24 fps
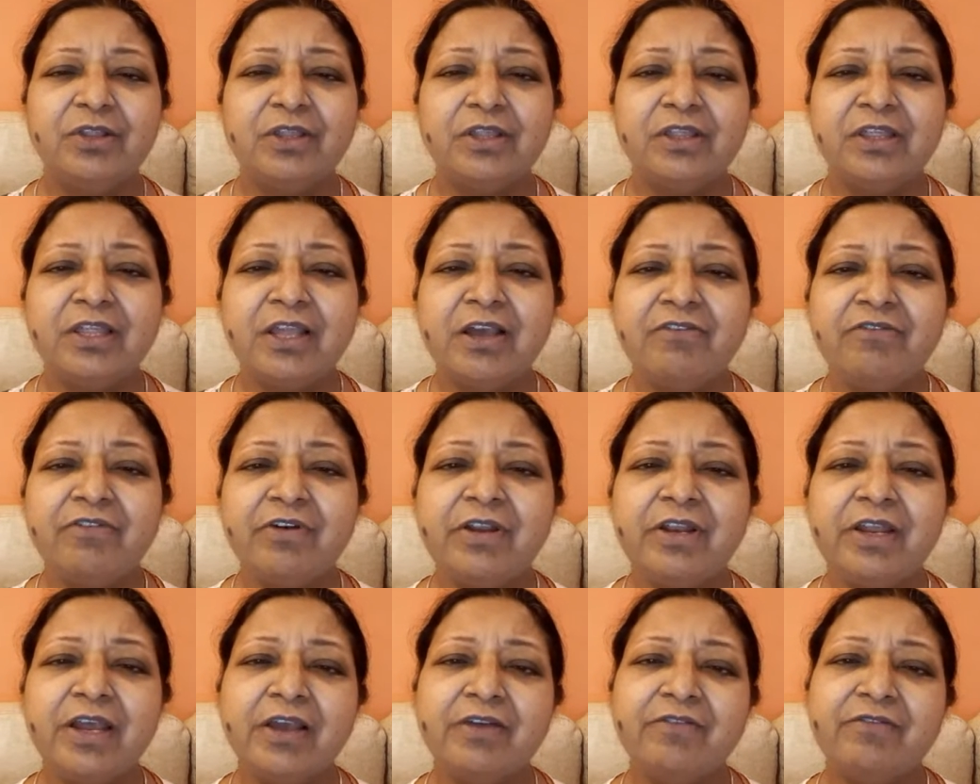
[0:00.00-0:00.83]
Never
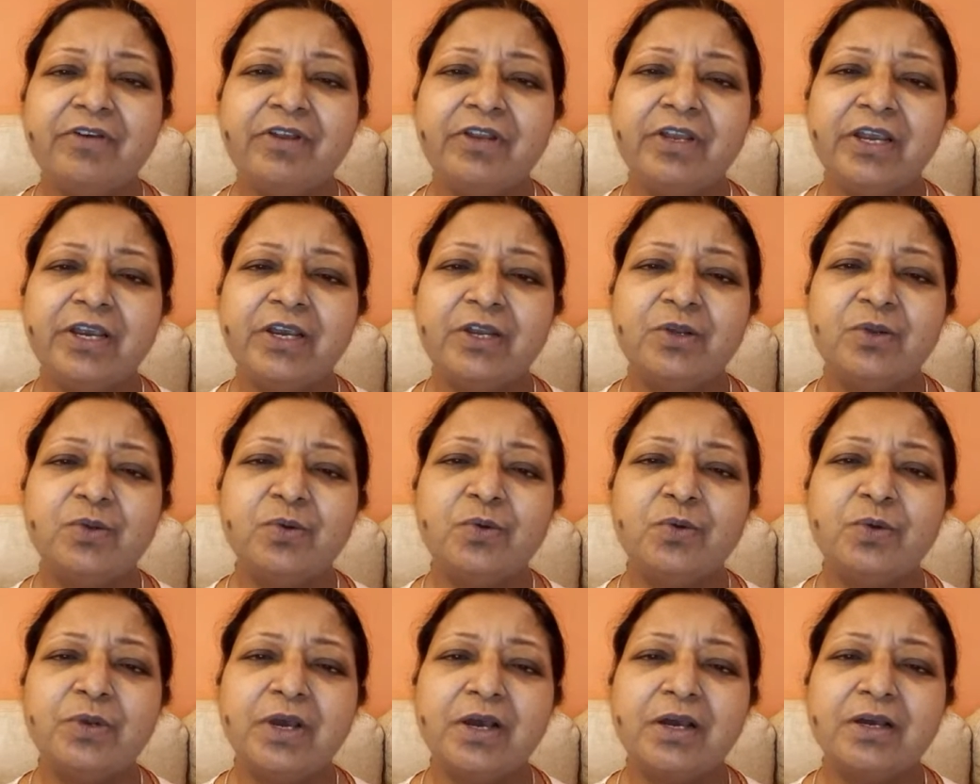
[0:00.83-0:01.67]
ever
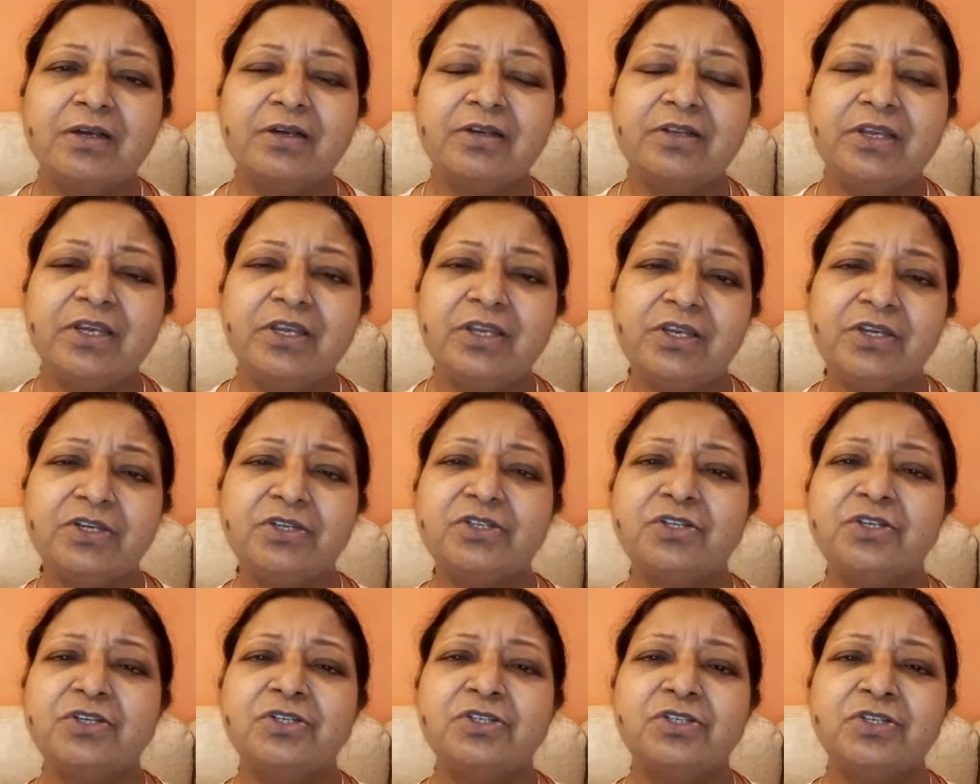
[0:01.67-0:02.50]
ignore a greenish
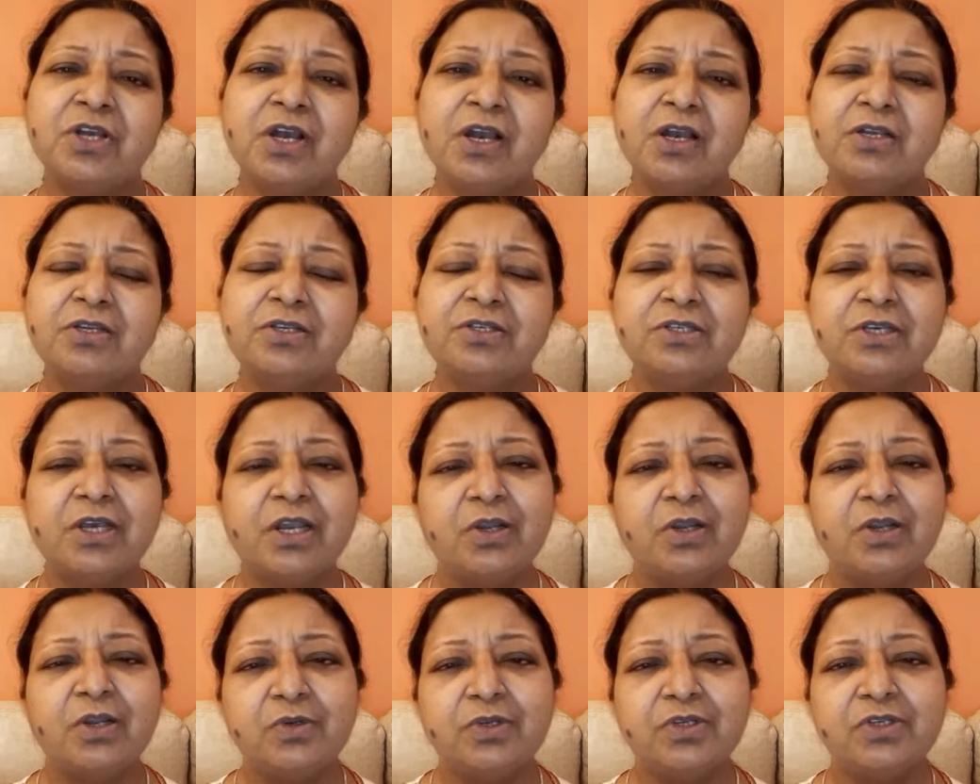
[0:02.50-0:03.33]
discharge,
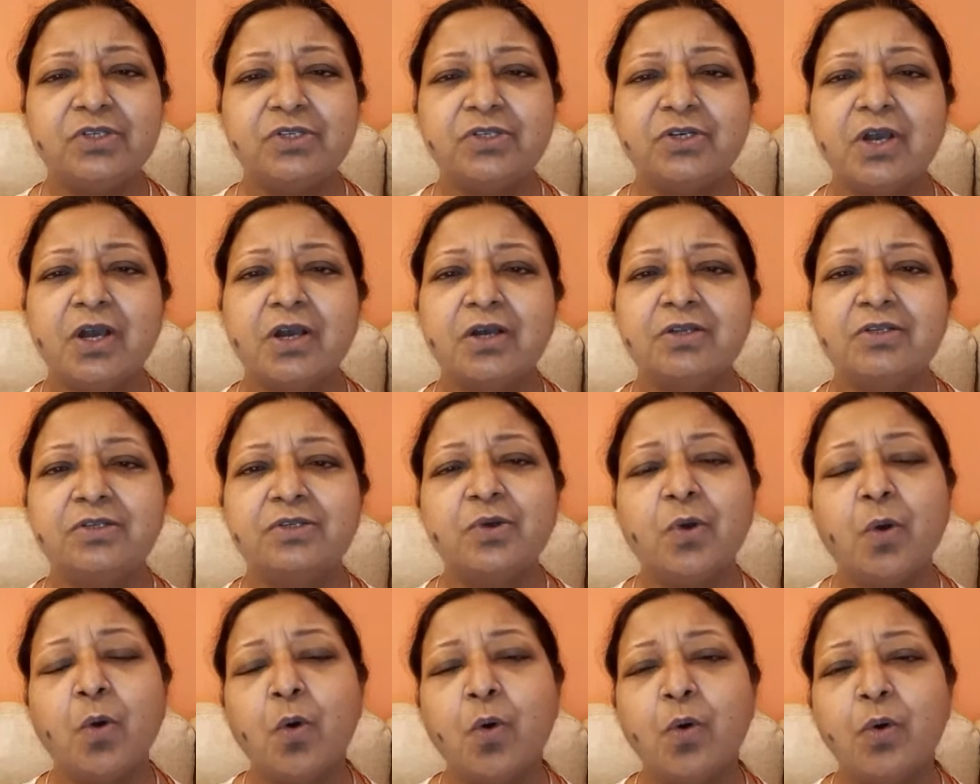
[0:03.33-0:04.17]
yellow discharge,
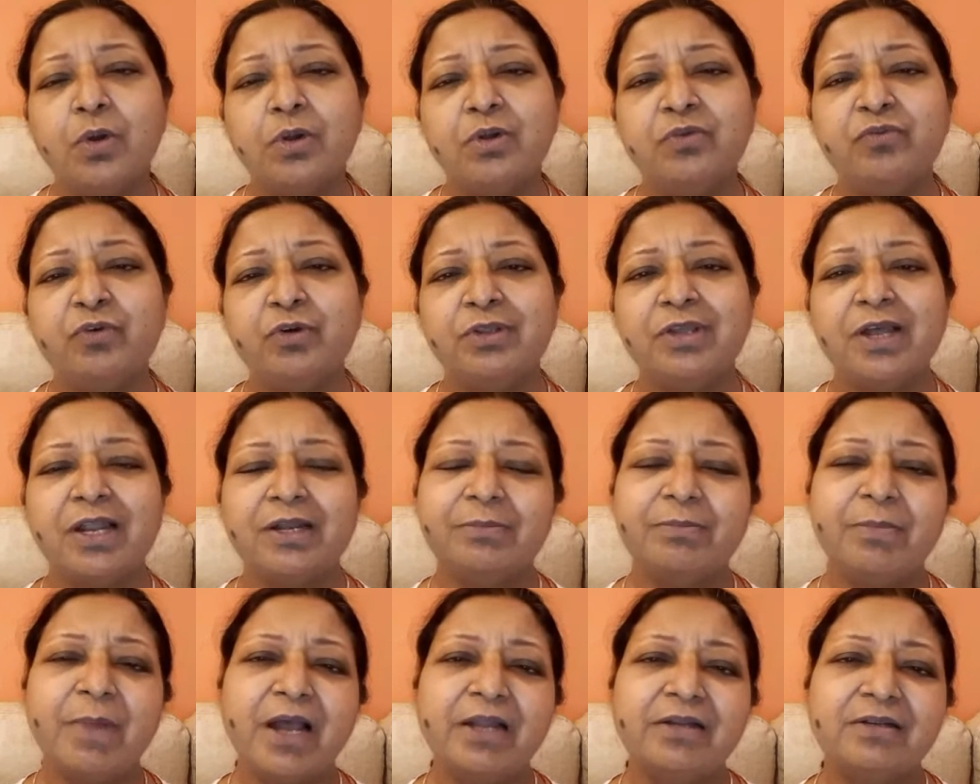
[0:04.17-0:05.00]
or for that
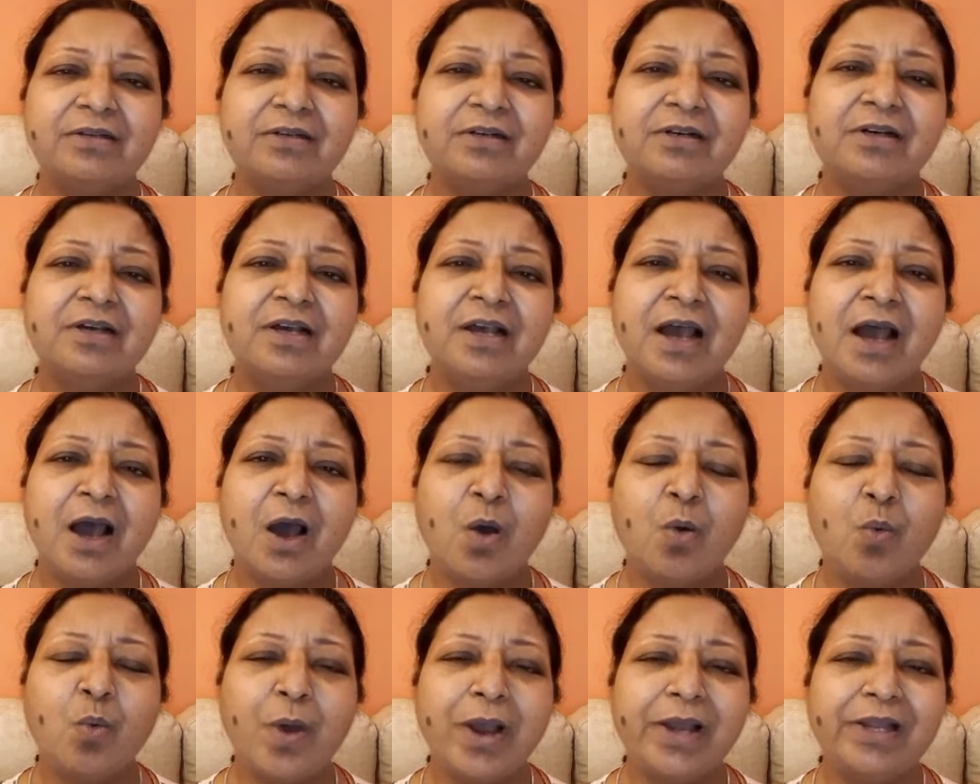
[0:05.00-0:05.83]
matter,
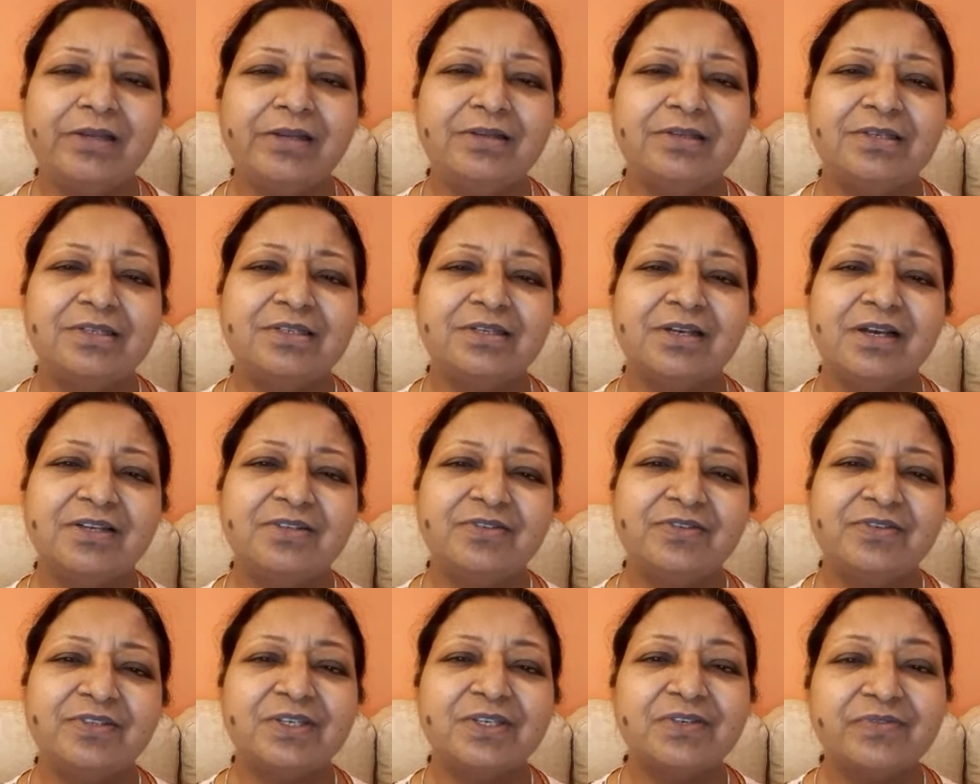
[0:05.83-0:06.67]
a white discharge
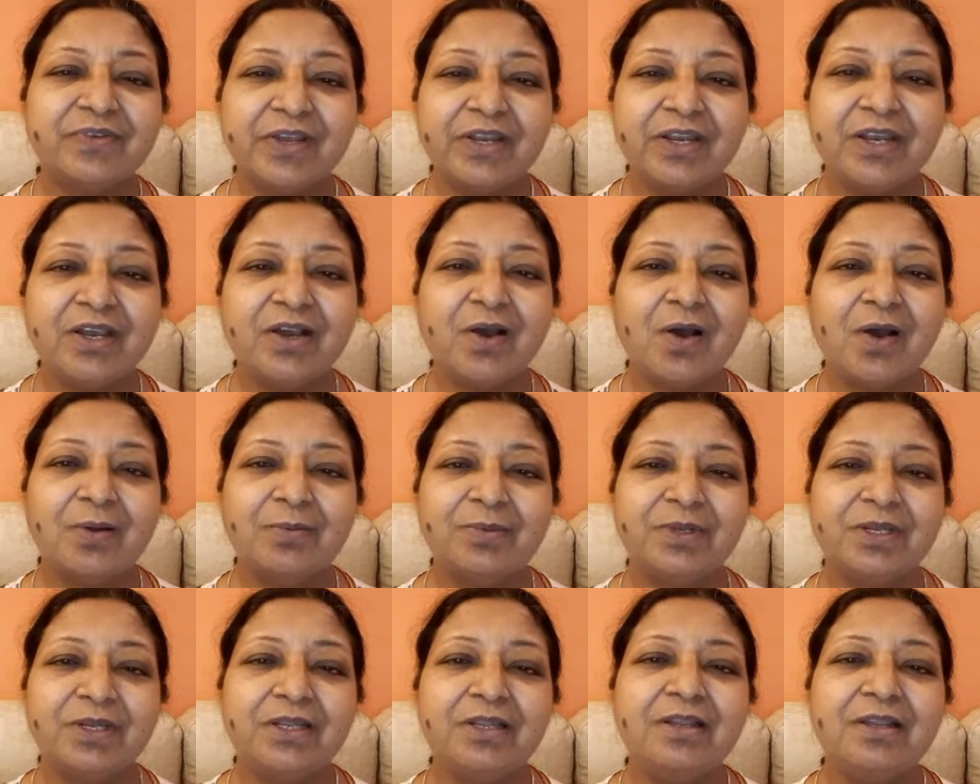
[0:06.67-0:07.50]
is very
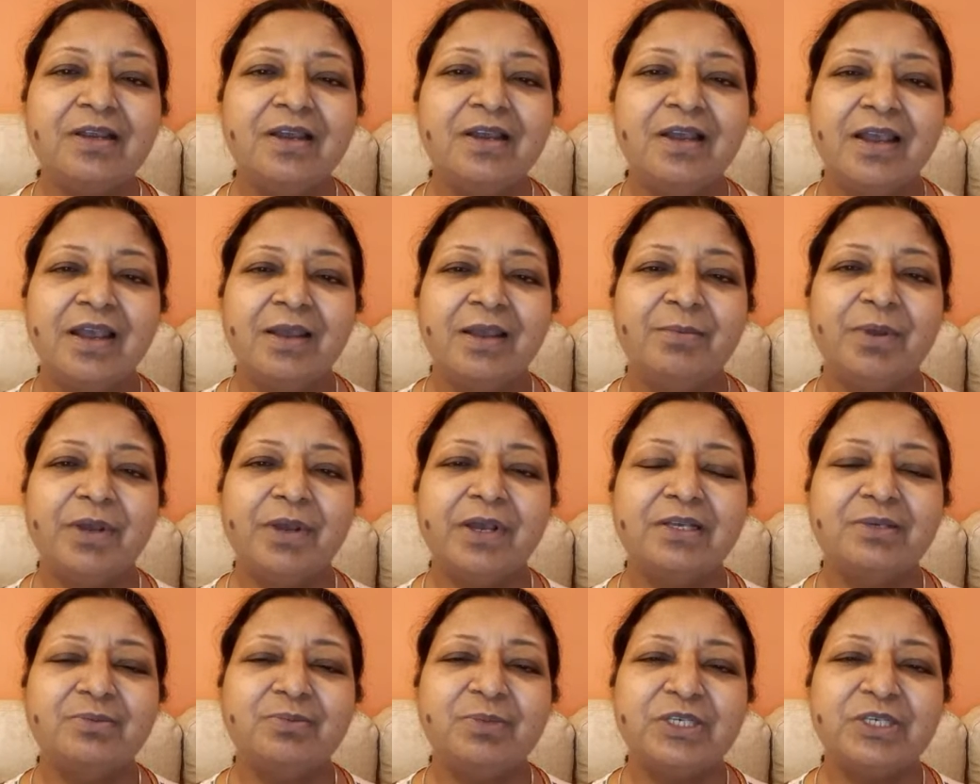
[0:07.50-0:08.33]
common
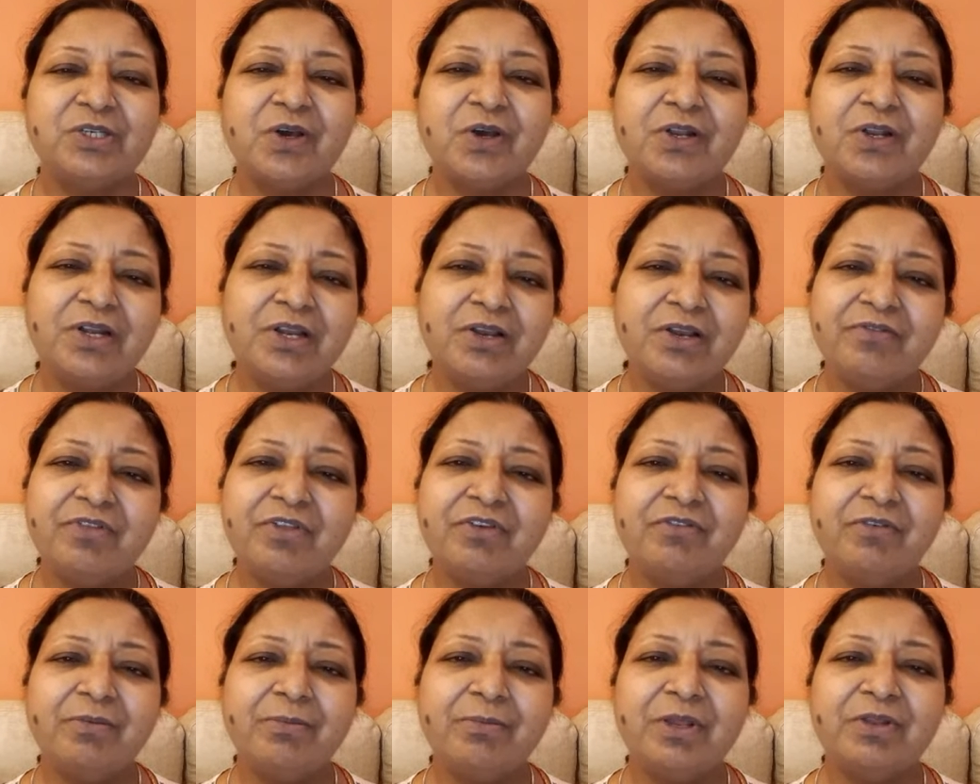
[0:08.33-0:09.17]
because majority of the
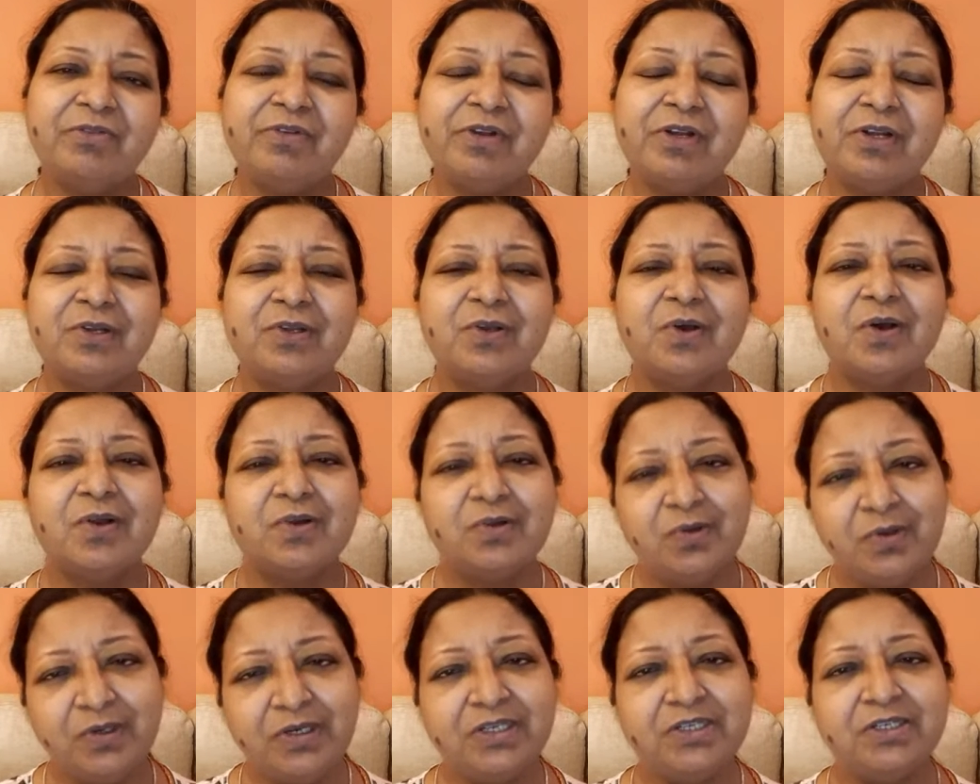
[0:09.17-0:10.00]
women will talk
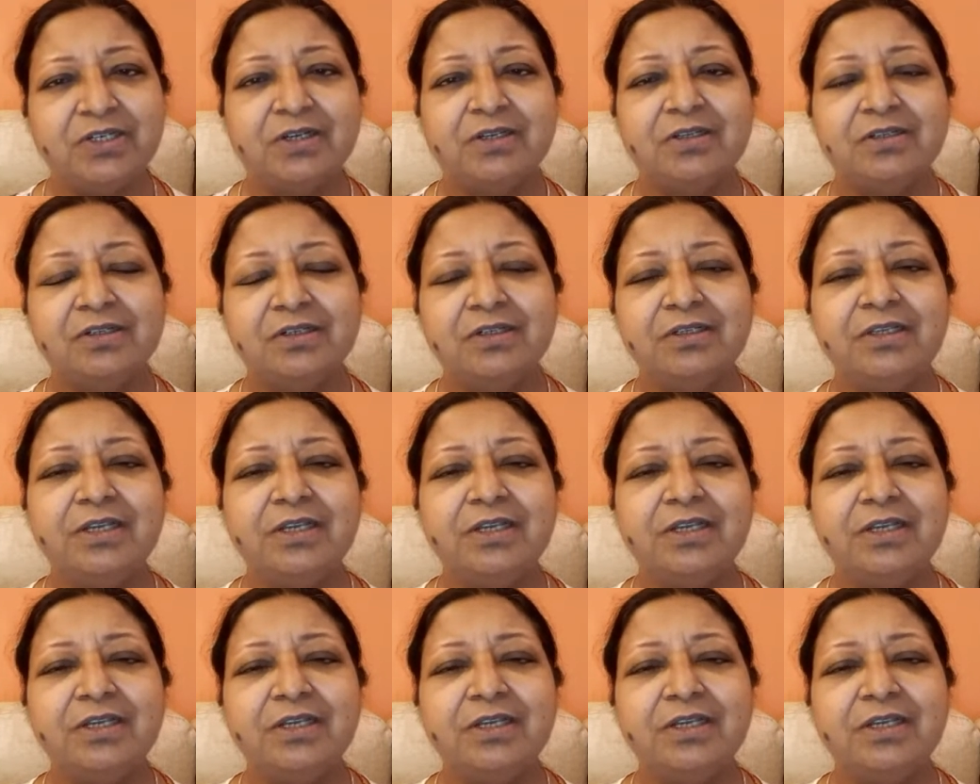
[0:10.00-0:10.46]
to each other.